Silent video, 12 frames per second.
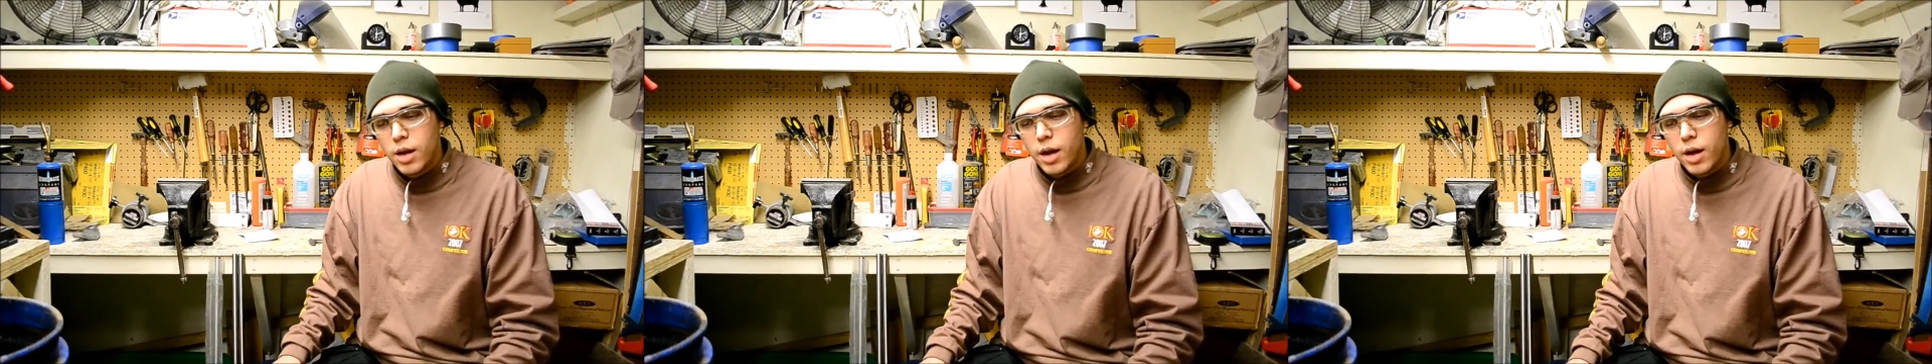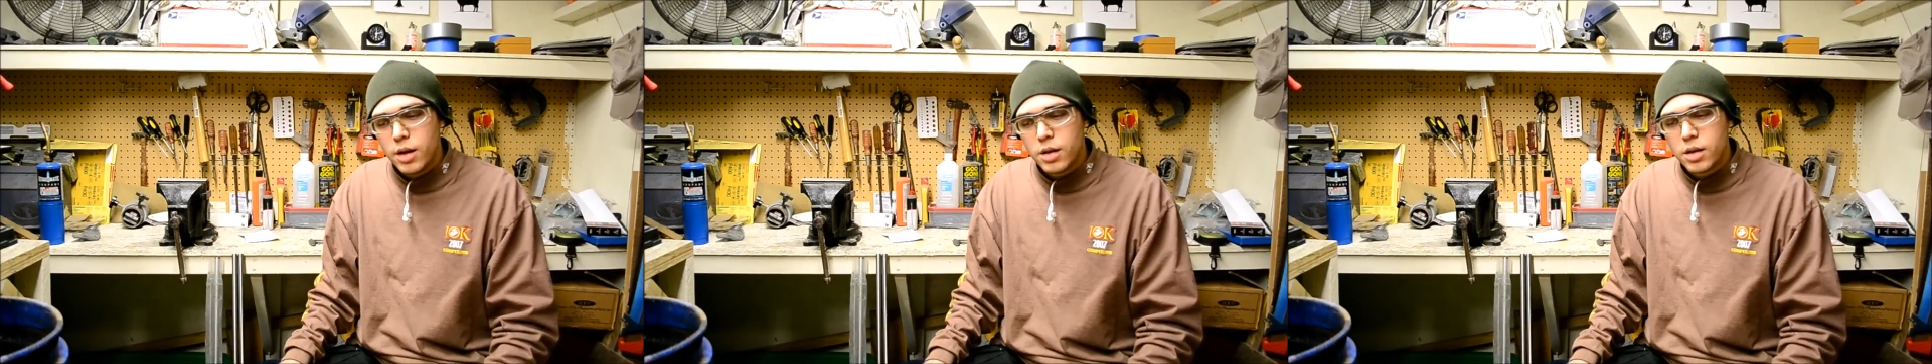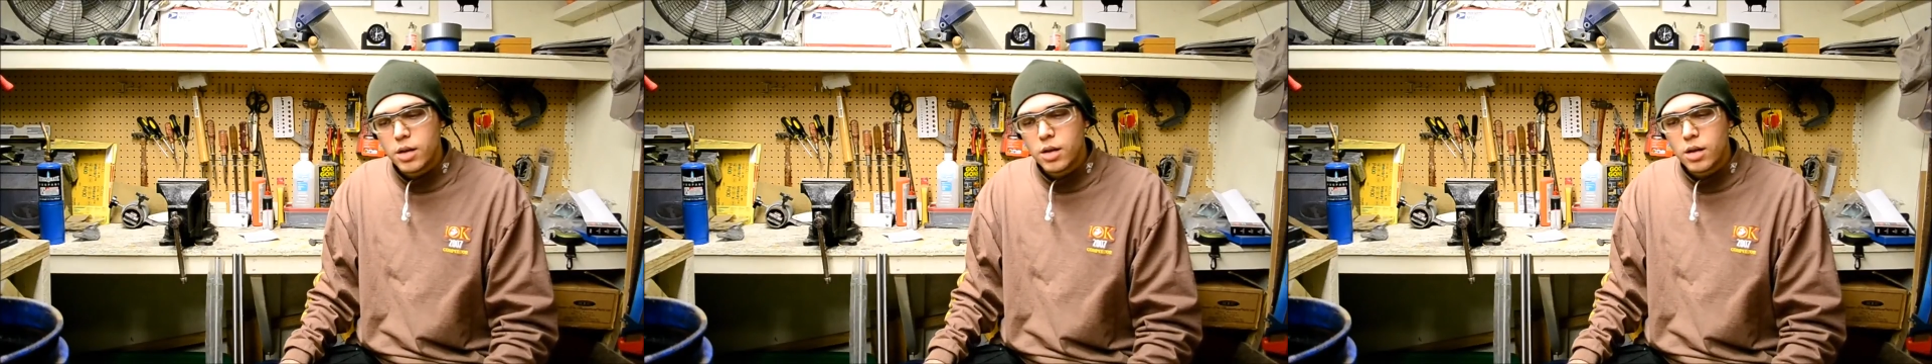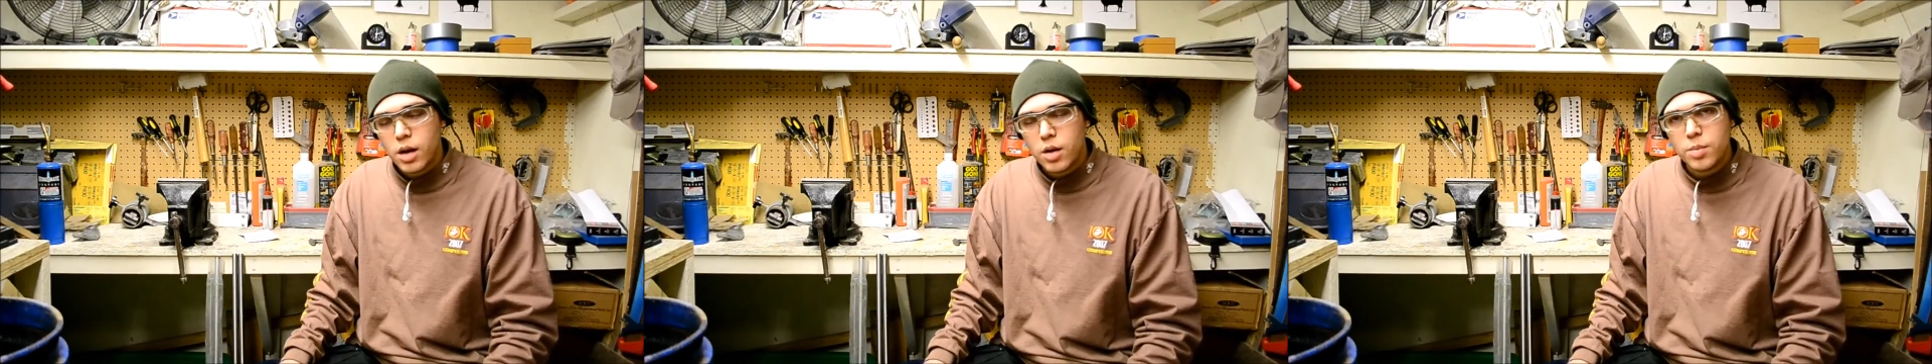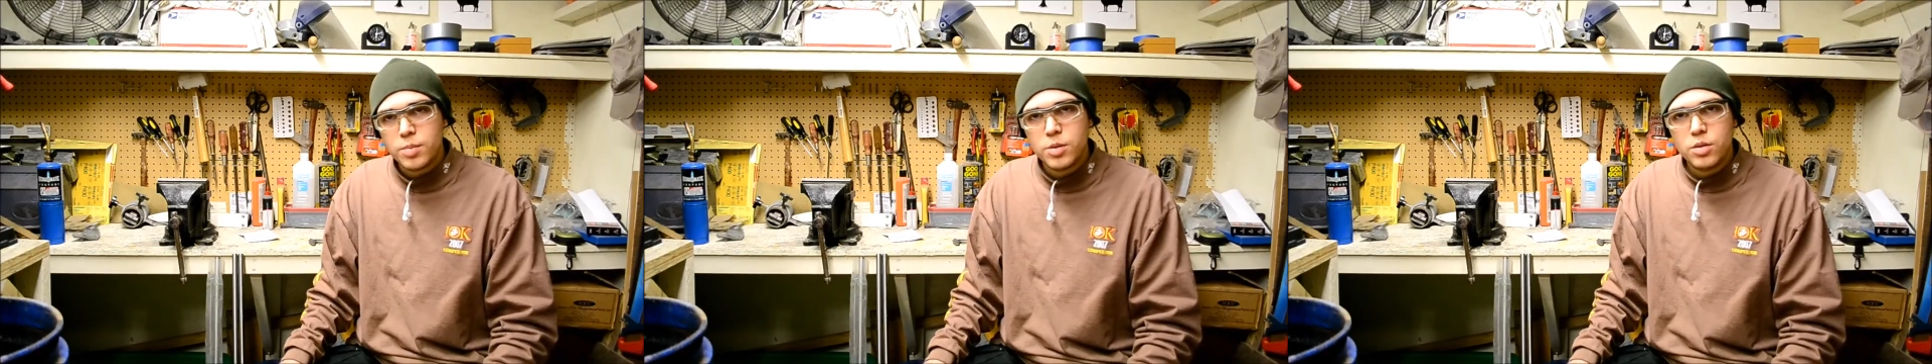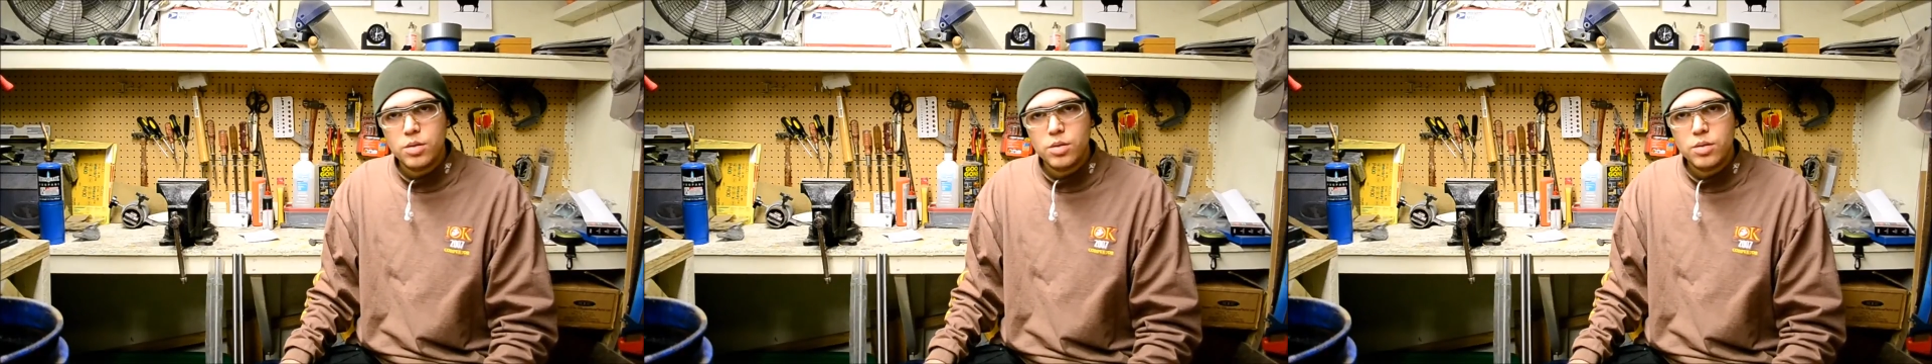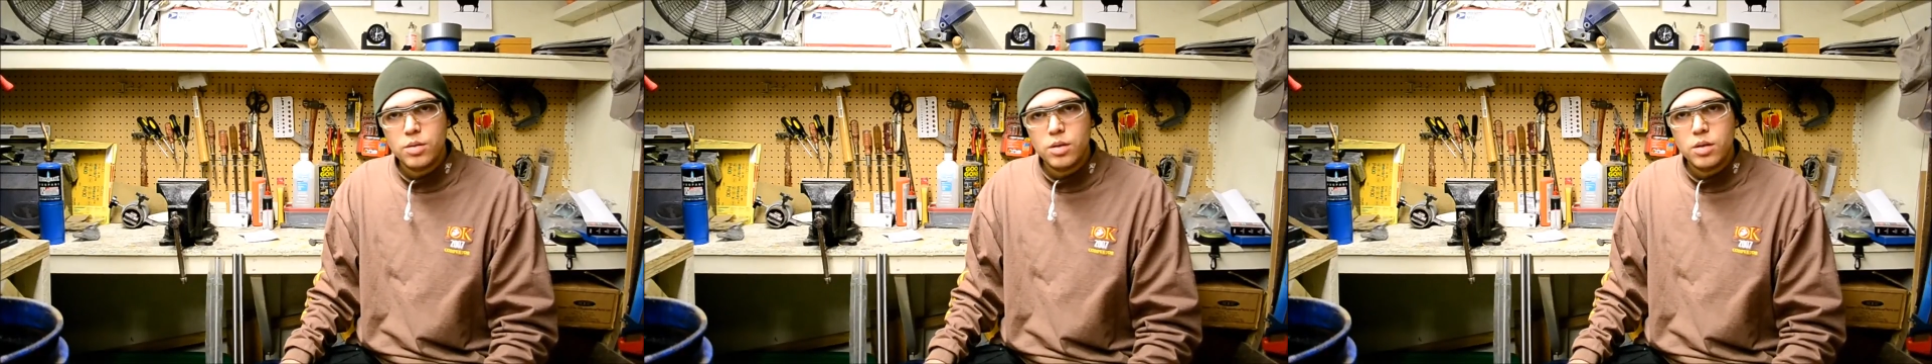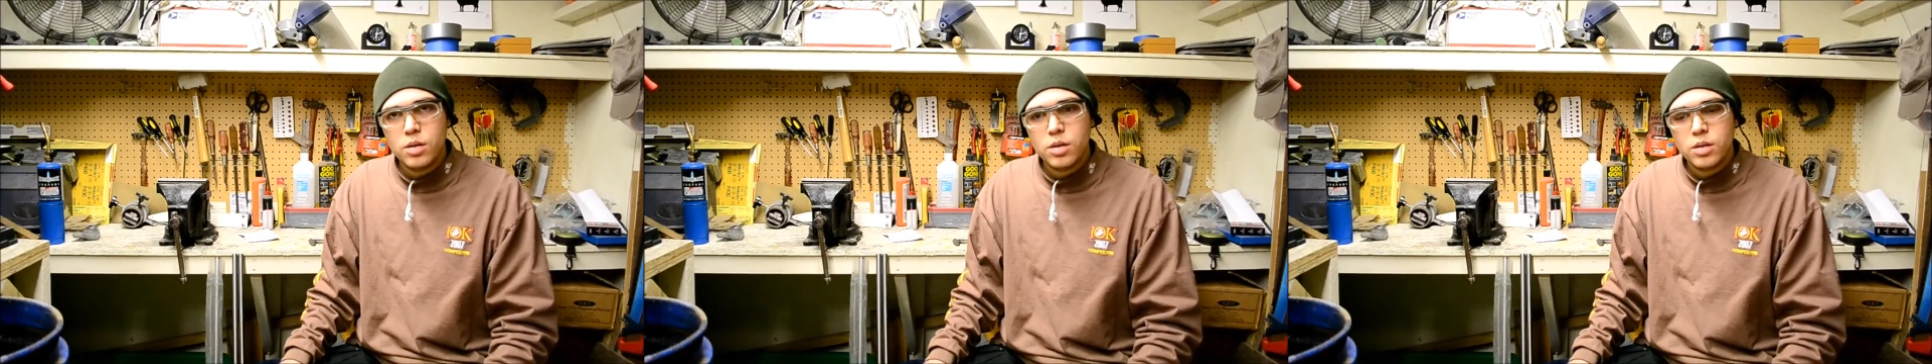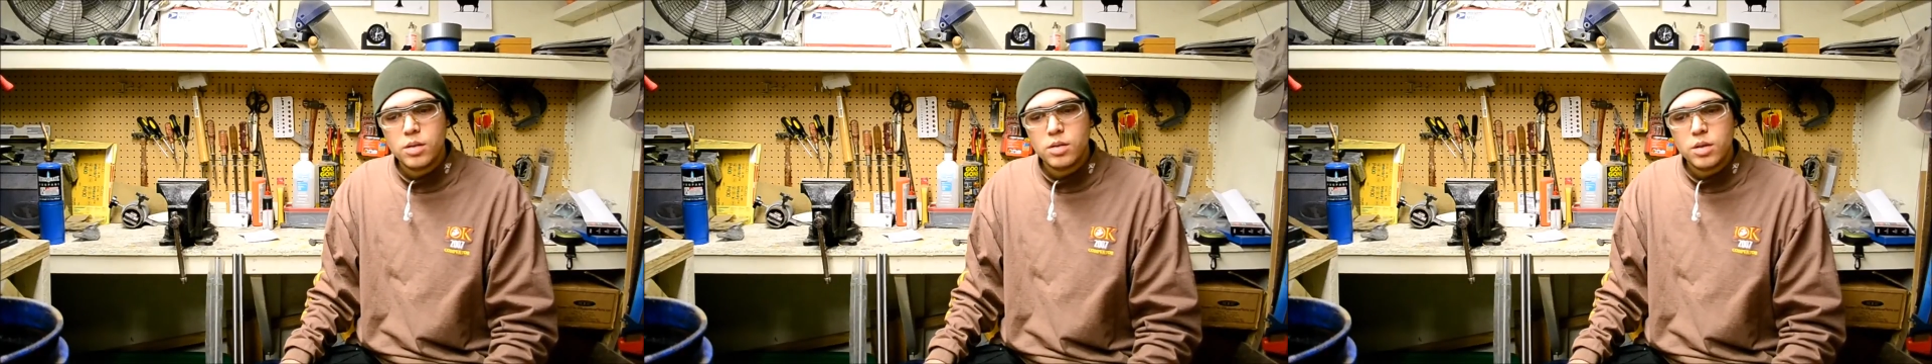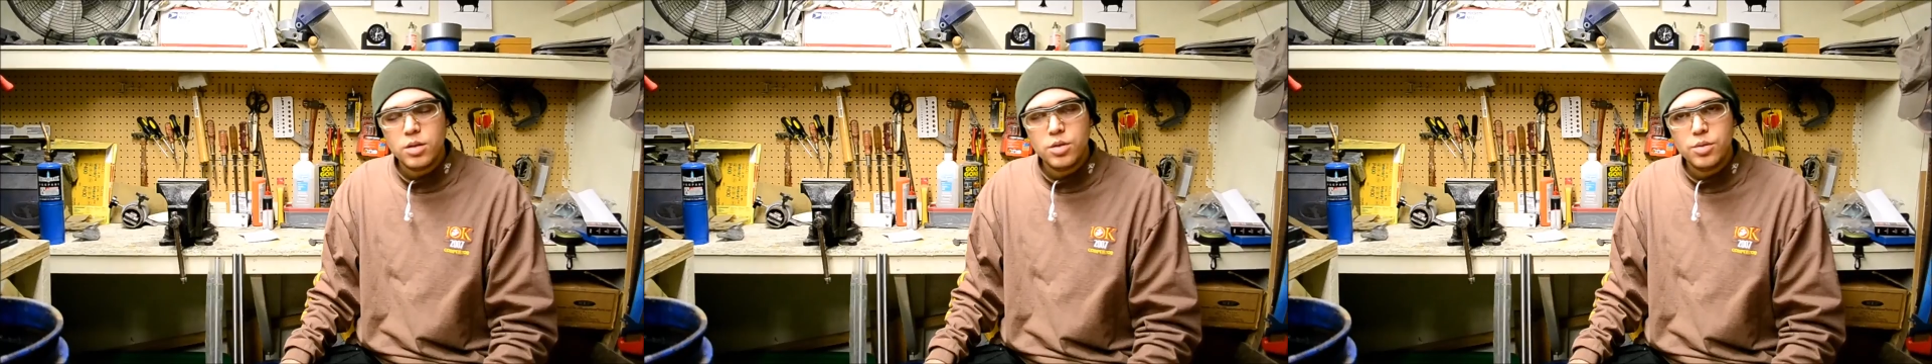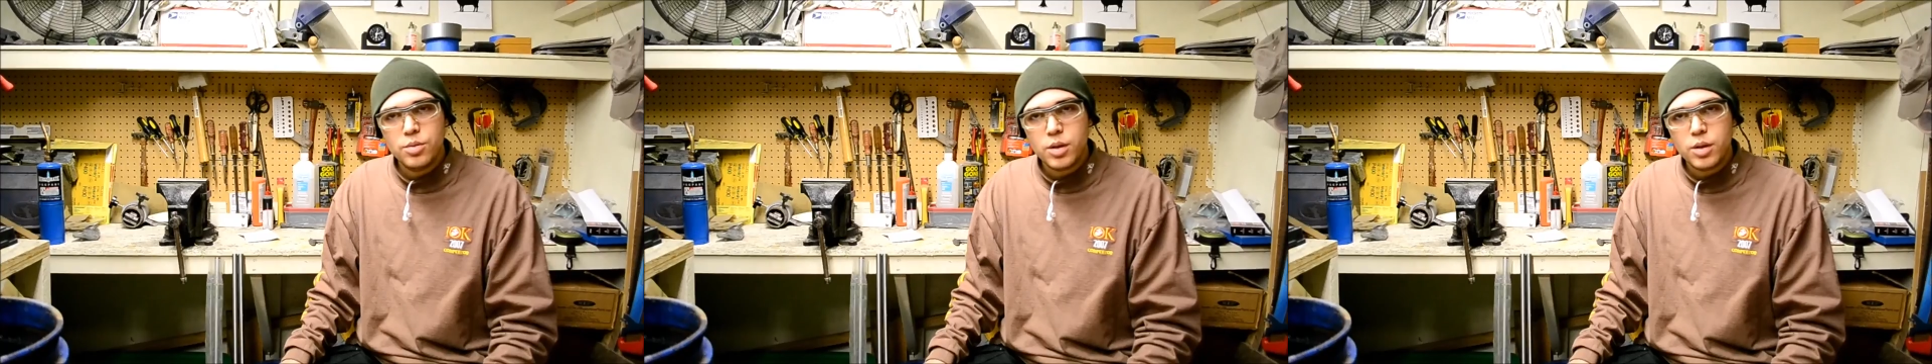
and uh, I hope to see you